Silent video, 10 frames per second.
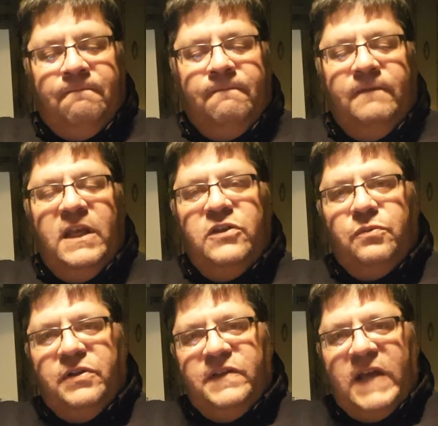These were
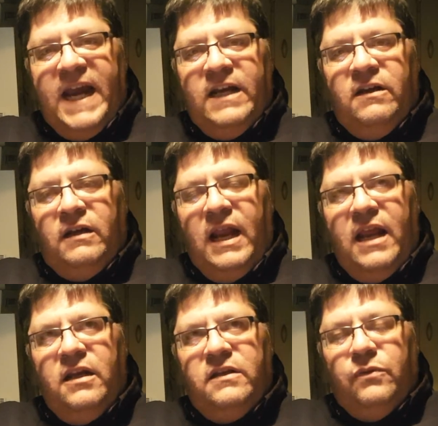designed
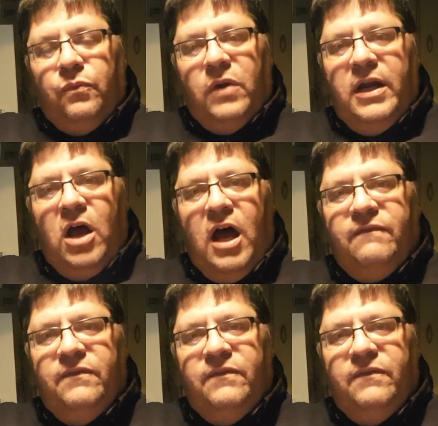to run off